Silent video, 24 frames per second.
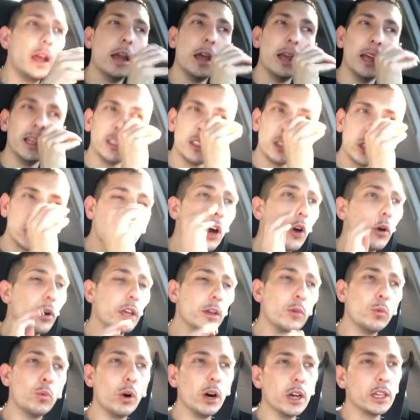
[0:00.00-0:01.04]
And so
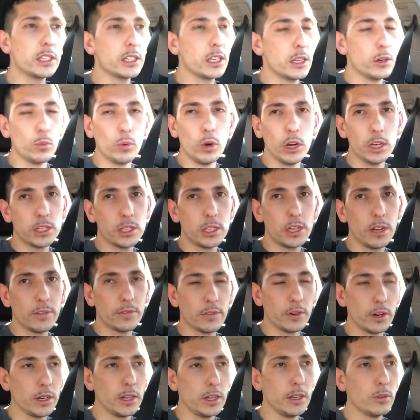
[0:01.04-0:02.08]
it was
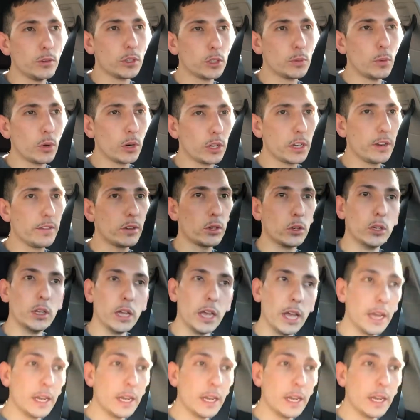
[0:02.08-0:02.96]
different. It was more difficult.